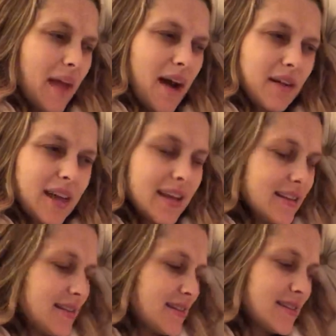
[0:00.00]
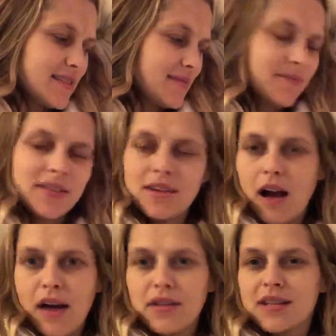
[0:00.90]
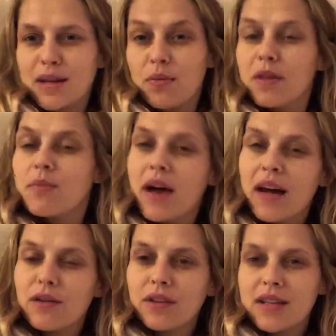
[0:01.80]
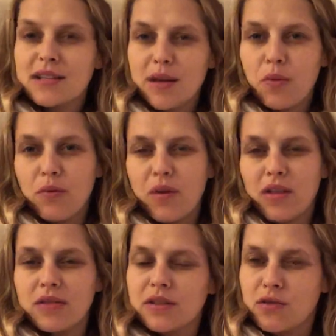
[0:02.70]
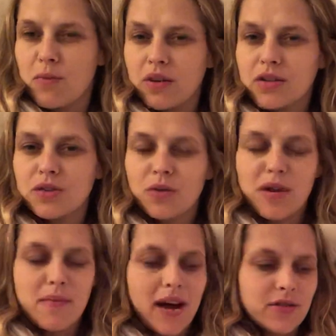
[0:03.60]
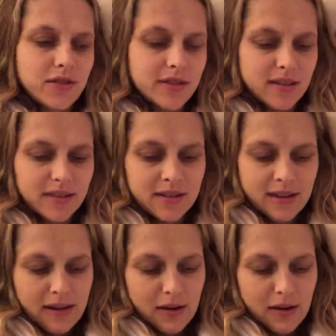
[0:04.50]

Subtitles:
our kids either sleep in the bed or they sleep on one of those little Montessori mattresses,